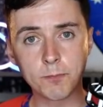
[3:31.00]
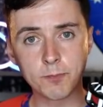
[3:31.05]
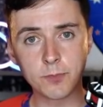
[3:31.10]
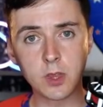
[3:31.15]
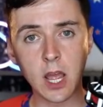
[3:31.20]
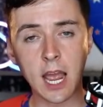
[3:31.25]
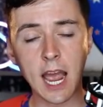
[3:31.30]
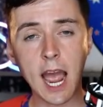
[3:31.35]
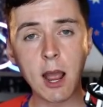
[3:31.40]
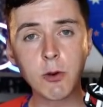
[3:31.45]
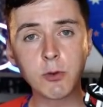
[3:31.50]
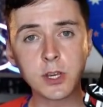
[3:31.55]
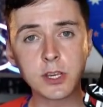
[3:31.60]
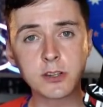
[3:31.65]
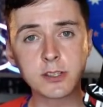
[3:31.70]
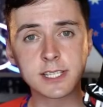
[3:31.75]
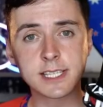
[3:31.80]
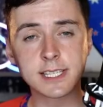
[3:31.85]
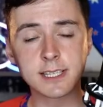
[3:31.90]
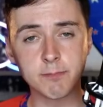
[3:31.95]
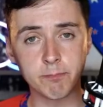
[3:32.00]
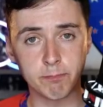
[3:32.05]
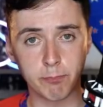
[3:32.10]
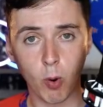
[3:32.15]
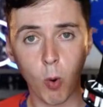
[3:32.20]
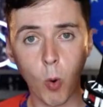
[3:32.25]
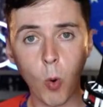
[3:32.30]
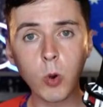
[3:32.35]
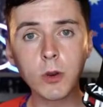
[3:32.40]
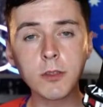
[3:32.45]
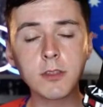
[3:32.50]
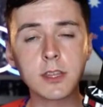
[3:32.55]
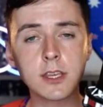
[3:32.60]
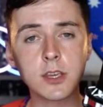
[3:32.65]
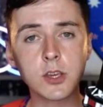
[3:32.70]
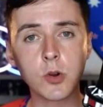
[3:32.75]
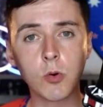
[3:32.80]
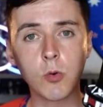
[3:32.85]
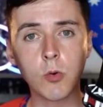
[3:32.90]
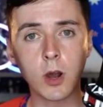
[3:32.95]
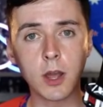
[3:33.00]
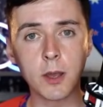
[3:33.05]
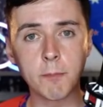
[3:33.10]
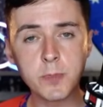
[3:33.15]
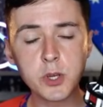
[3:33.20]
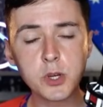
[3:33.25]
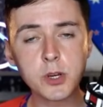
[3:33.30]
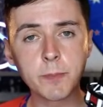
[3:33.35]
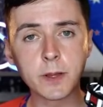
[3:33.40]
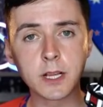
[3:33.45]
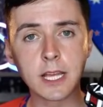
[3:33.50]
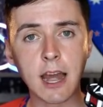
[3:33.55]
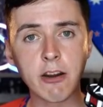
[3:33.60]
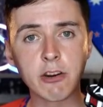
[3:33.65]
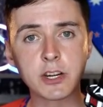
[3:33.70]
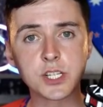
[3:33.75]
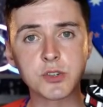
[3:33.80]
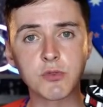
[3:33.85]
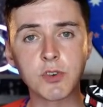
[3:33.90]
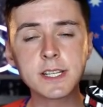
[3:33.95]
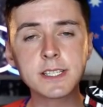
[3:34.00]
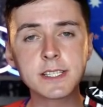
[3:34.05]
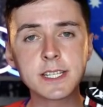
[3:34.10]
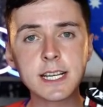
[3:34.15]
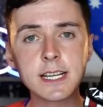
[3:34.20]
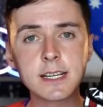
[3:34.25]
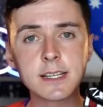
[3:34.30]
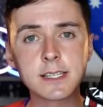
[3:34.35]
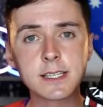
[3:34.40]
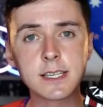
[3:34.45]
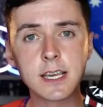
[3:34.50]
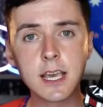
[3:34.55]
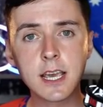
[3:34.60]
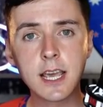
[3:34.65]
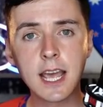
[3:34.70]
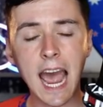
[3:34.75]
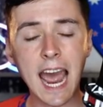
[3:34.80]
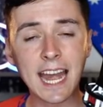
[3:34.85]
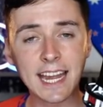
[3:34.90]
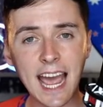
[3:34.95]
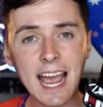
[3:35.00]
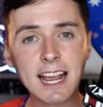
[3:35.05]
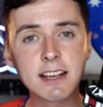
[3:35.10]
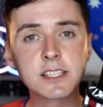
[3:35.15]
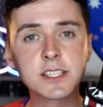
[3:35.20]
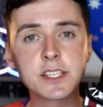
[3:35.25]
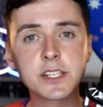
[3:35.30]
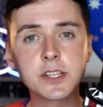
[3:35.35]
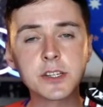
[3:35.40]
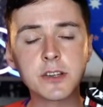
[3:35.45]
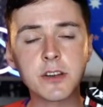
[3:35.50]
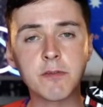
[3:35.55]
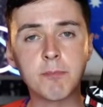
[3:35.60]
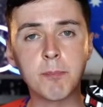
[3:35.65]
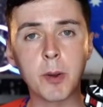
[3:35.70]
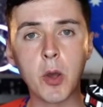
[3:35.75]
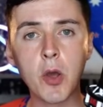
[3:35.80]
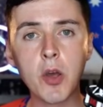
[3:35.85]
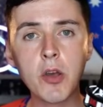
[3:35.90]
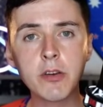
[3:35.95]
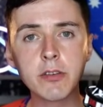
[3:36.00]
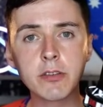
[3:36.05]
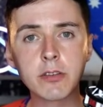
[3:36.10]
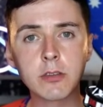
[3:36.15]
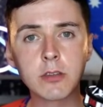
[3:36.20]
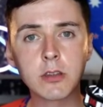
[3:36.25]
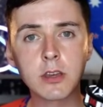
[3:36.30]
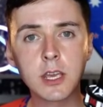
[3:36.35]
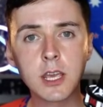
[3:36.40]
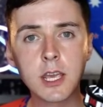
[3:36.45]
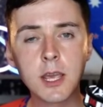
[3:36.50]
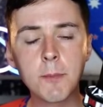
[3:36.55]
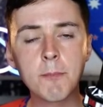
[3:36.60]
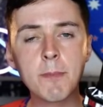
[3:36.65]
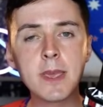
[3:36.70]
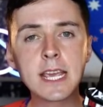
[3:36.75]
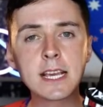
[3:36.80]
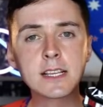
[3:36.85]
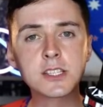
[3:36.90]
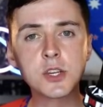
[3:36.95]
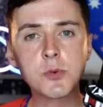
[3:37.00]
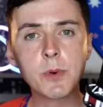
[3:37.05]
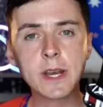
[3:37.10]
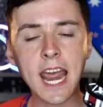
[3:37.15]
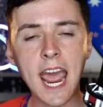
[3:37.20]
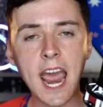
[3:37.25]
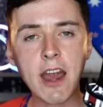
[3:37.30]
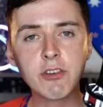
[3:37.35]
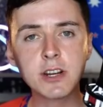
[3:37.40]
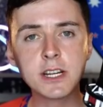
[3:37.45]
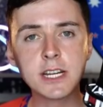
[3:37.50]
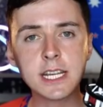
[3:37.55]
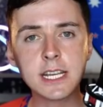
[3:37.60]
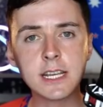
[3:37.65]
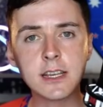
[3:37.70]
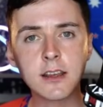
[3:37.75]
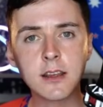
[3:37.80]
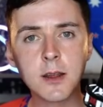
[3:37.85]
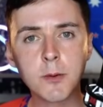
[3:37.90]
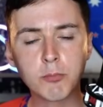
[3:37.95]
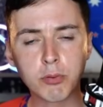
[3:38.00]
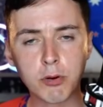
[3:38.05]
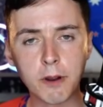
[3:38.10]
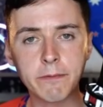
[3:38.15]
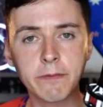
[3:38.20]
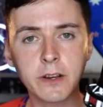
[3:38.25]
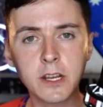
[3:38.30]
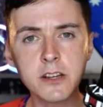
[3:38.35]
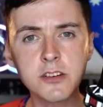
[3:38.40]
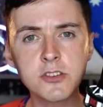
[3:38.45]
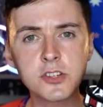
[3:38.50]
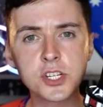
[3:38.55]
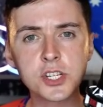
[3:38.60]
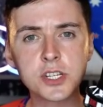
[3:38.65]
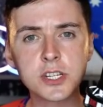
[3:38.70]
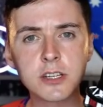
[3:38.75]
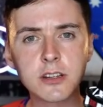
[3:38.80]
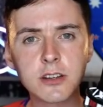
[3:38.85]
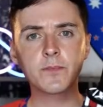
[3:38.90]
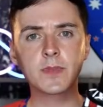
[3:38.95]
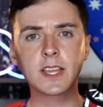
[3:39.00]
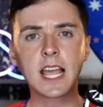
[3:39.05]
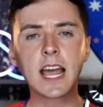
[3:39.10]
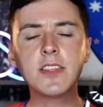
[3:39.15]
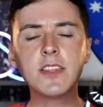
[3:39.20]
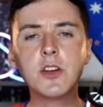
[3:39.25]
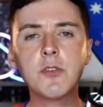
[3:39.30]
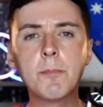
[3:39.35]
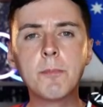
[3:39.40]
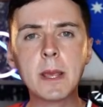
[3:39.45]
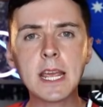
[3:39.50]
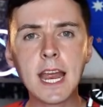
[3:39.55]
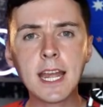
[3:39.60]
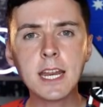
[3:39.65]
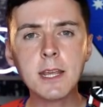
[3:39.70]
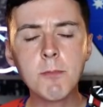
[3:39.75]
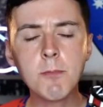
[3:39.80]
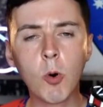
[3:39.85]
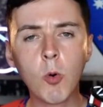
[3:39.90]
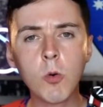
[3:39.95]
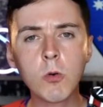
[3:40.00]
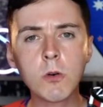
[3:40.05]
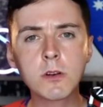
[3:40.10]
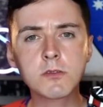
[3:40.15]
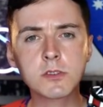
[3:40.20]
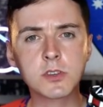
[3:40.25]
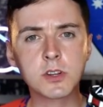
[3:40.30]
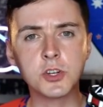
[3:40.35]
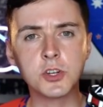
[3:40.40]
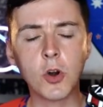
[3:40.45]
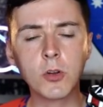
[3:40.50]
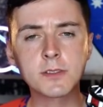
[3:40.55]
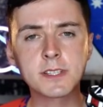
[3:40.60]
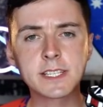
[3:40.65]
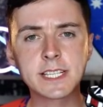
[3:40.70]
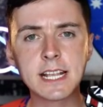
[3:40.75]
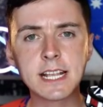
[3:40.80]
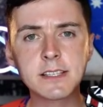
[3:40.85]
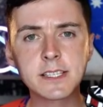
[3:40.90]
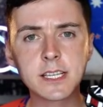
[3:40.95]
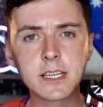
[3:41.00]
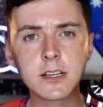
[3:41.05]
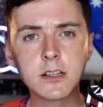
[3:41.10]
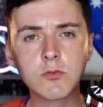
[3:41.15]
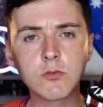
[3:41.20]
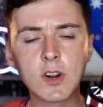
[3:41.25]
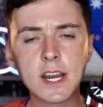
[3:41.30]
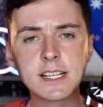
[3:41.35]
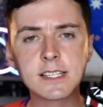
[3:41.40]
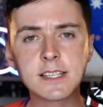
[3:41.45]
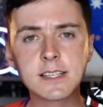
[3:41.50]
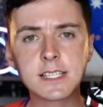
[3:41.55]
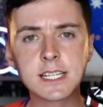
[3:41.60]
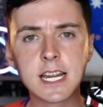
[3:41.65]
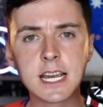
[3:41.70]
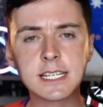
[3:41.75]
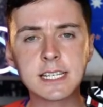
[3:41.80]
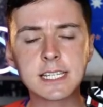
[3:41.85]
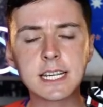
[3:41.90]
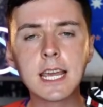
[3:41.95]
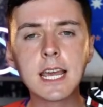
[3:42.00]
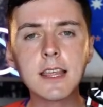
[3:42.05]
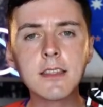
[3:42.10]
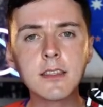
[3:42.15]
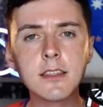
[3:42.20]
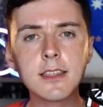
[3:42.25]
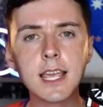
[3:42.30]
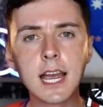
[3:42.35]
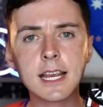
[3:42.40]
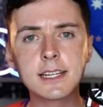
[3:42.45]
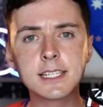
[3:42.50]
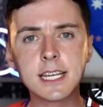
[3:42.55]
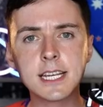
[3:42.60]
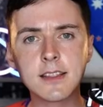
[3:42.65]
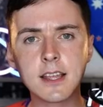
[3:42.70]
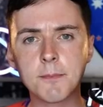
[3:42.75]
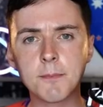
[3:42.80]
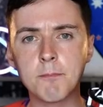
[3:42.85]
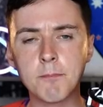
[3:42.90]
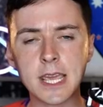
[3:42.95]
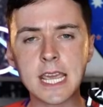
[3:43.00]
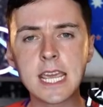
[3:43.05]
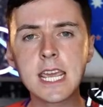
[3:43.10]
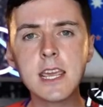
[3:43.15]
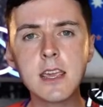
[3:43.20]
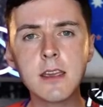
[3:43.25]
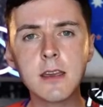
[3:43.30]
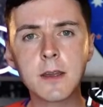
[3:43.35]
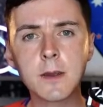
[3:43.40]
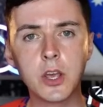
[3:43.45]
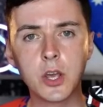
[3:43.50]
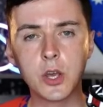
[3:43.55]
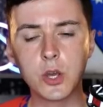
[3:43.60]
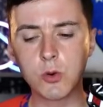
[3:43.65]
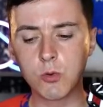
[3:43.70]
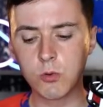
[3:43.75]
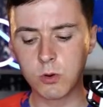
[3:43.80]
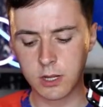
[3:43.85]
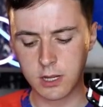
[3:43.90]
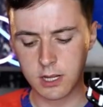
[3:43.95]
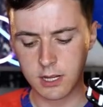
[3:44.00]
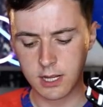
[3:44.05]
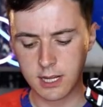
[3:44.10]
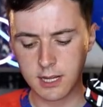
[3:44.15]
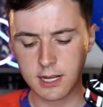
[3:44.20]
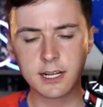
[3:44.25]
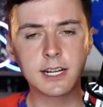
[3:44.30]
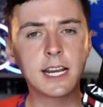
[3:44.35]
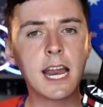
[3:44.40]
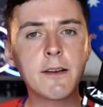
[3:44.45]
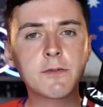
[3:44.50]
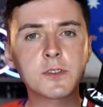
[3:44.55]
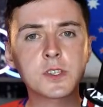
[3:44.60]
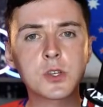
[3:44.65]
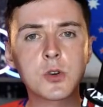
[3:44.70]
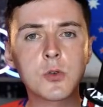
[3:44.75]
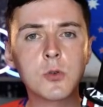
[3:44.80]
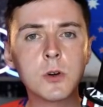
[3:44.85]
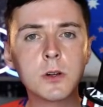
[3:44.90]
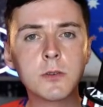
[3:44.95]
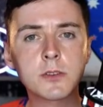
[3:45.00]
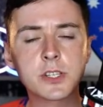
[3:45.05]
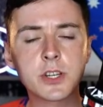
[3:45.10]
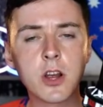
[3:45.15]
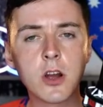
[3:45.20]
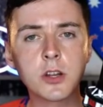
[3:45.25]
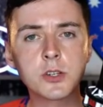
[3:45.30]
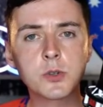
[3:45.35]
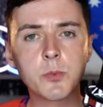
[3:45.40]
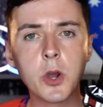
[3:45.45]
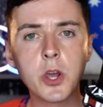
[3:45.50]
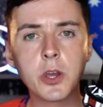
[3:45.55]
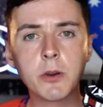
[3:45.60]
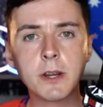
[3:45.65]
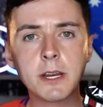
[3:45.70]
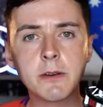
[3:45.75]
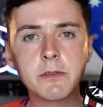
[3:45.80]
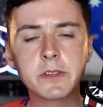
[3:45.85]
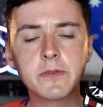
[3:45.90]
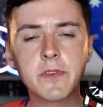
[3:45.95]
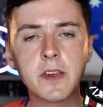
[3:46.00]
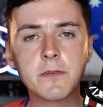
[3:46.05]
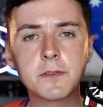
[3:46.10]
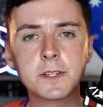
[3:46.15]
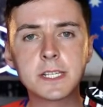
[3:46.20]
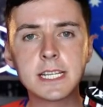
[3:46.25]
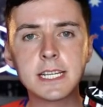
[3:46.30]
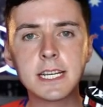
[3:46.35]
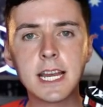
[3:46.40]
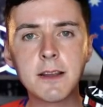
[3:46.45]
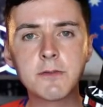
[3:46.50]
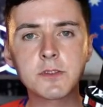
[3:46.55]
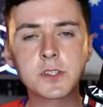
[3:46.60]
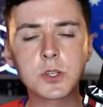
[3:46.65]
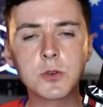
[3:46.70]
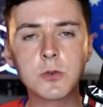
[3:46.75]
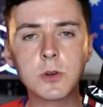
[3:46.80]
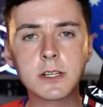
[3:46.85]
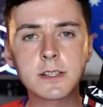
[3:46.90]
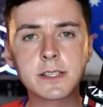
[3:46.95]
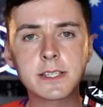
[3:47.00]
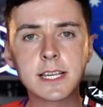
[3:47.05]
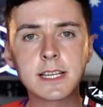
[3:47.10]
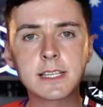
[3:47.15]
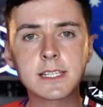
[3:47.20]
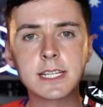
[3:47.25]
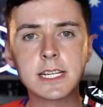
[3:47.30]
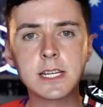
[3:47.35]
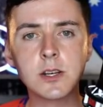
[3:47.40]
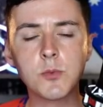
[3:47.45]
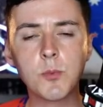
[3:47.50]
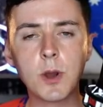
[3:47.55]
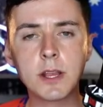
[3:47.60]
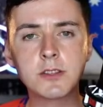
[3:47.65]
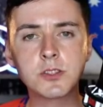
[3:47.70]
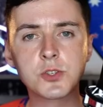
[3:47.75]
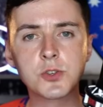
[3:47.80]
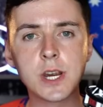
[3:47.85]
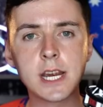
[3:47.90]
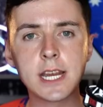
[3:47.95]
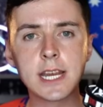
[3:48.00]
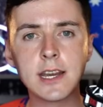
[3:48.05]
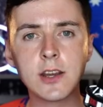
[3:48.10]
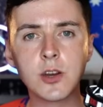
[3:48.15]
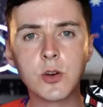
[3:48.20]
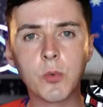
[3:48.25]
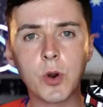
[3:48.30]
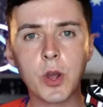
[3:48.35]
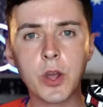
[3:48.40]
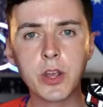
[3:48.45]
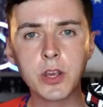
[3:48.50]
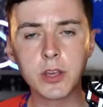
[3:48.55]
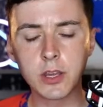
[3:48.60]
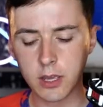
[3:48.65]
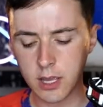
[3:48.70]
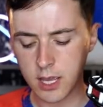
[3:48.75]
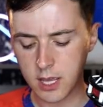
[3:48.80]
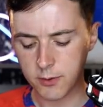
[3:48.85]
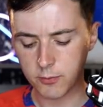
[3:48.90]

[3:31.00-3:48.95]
how you're born, your immutable characteristics, an accident of birth, makes you inherently privileged? Can there be any more nonsensical racist idea than the idea that me, who left school, started work when he was 15, left school at 16 and went straight into work.